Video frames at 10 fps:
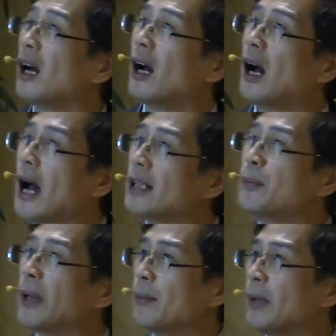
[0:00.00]

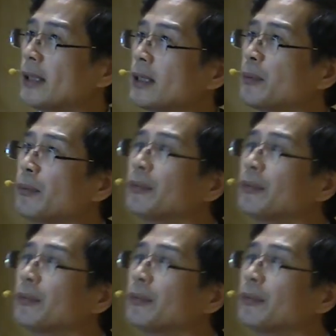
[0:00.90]
ICP-MS.